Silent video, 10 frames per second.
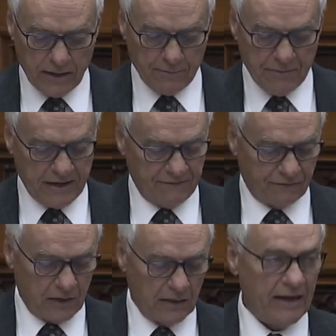Many
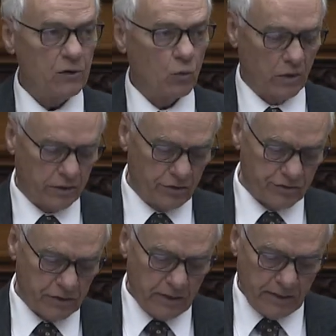frontline
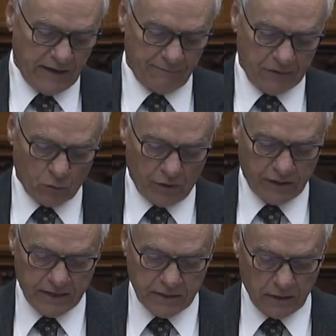workers have been
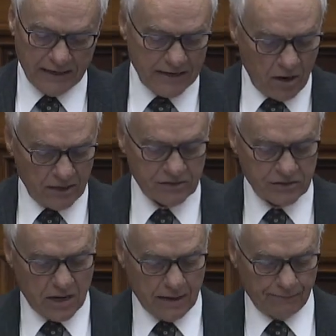working nearly
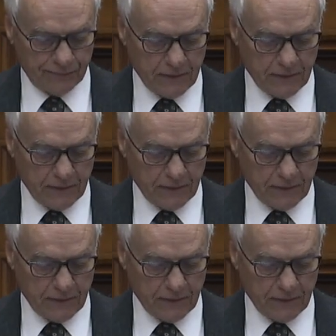nonstop.